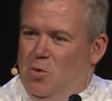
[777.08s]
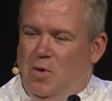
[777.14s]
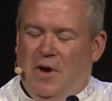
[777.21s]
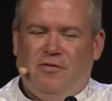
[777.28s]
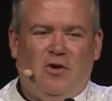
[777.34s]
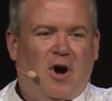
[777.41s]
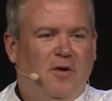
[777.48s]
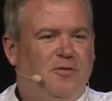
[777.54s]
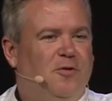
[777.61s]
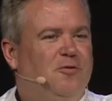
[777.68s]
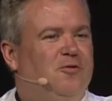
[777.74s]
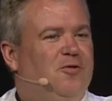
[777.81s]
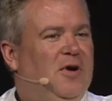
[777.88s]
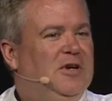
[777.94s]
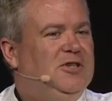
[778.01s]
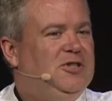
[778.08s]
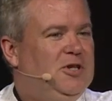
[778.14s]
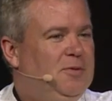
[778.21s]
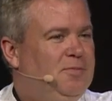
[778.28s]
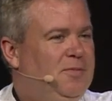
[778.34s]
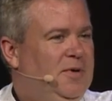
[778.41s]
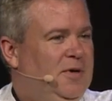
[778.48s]
we have to offer
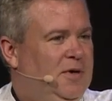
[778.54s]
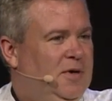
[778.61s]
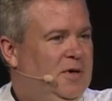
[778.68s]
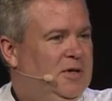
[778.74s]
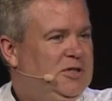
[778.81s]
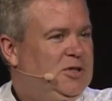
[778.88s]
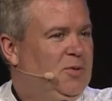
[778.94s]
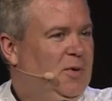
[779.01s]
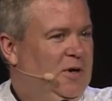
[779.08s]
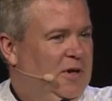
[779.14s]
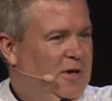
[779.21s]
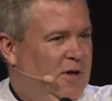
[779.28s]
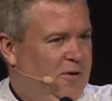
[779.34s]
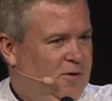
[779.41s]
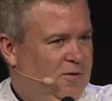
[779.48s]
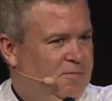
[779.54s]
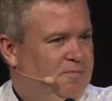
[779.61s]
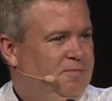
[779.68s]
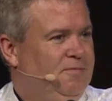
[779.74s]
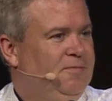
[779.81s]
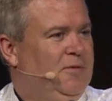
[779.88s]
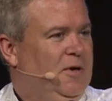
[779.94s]
friendship to one another.
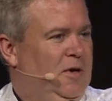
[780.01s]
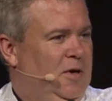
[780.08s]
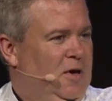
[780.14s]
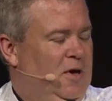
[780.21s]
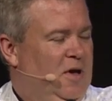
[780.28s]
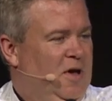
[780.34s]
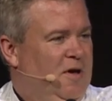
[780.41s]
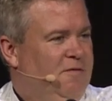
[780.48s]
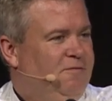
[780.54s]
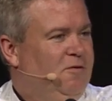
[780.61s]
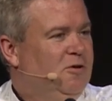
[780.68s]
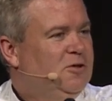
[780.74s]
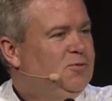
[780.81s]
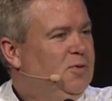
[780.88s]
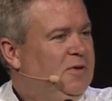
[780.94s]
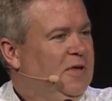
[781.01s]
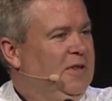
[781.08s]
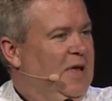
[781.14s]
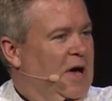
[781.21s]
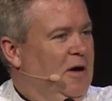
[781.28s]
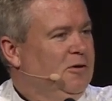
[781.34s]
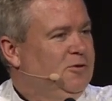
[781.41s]
First, within
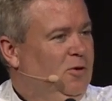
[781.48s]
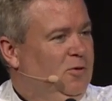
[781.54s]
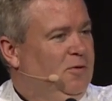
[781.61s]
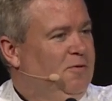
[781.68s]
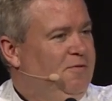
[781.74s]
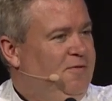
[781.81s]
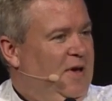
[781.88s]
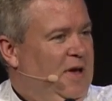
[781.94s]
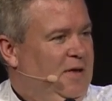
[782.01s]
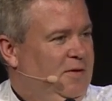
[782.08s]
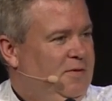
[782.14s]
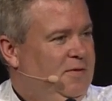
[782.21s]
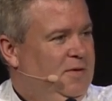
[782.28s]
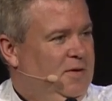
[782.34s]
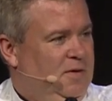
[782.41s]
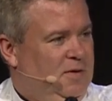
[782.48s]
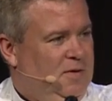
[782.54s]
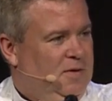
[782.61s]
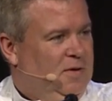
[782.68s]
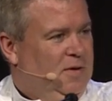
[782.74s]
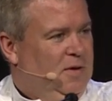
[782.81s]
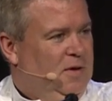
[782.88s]
the household of faith,
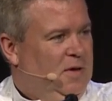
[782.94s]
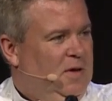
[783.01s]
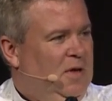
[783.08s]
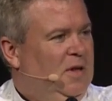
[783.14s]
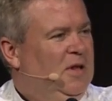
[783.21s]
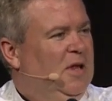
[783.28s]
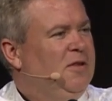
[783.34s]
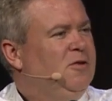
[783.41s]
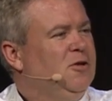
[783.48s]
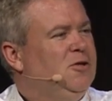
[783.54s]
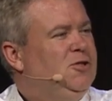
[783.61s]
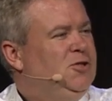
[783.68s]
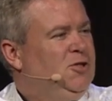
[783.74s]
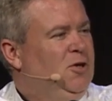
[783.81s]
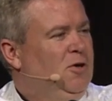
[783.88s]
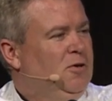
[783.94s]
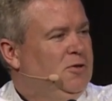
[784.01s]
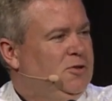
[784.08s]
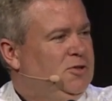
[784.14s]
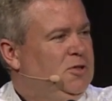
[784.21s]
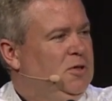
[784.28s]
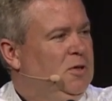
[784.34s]
let the
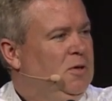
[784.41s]
church